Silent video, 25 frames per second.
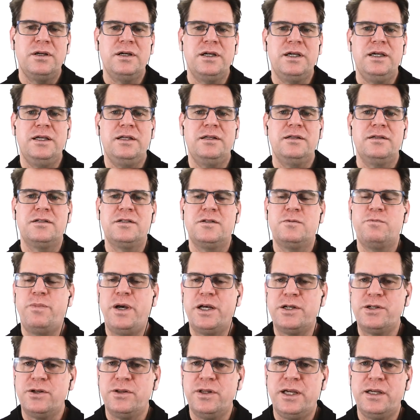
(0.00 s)
Again,
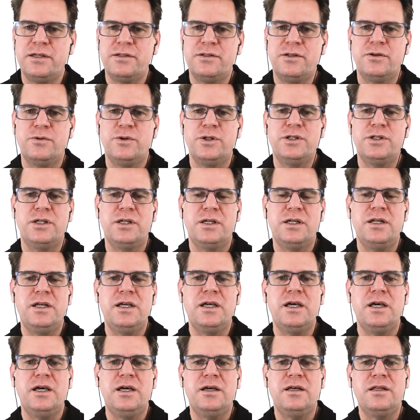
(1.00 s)
special thanks to Christian
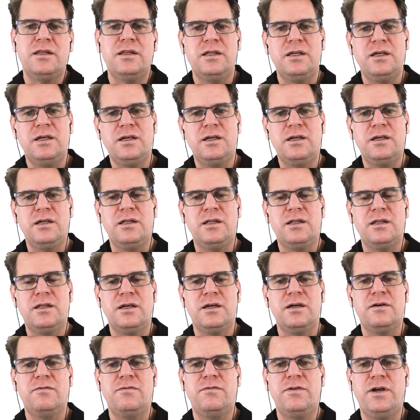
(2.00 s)
Kniga, the
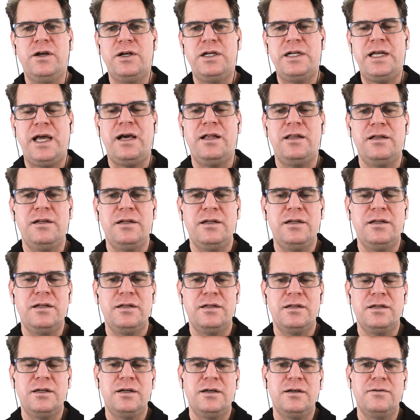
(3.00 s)
very
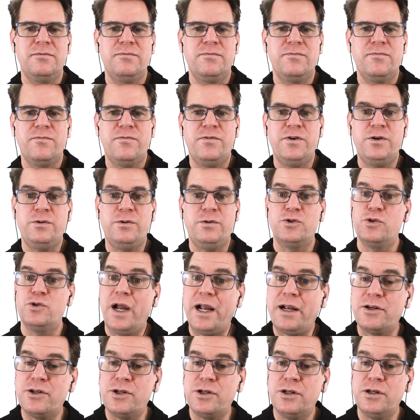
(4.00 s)
talented film
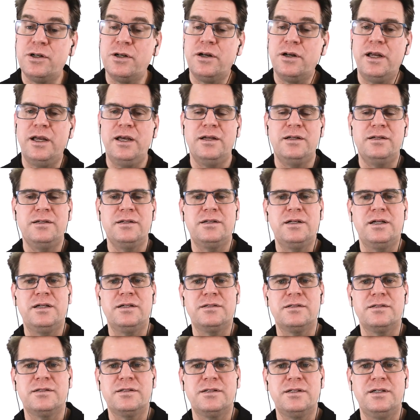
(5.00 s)
director, and
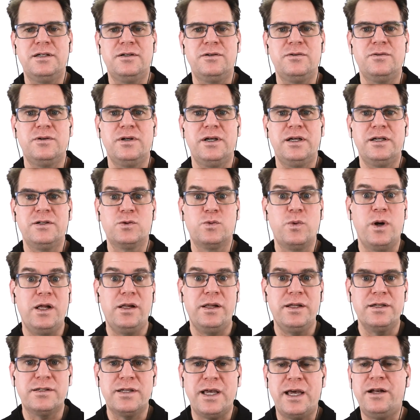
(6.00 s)
as
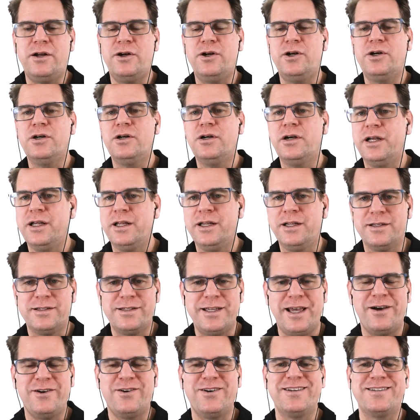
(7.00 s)
well as editor and
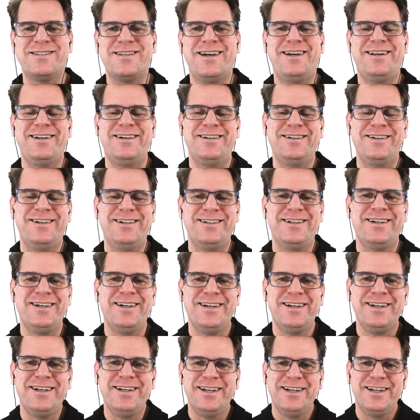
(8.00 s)
sound designer and
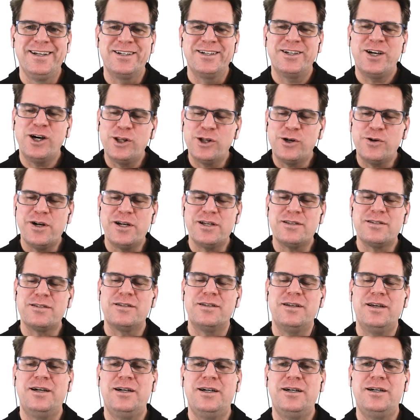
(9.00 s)

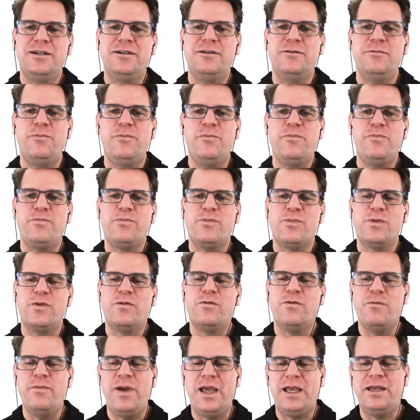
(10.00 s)
colorist,
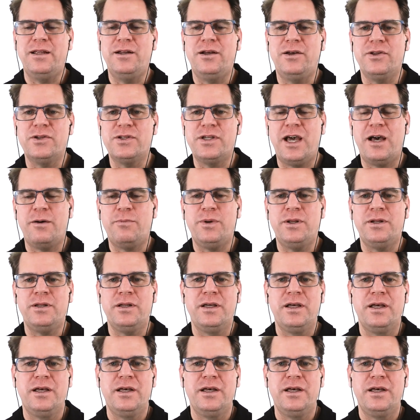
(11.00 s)
for making all this happen.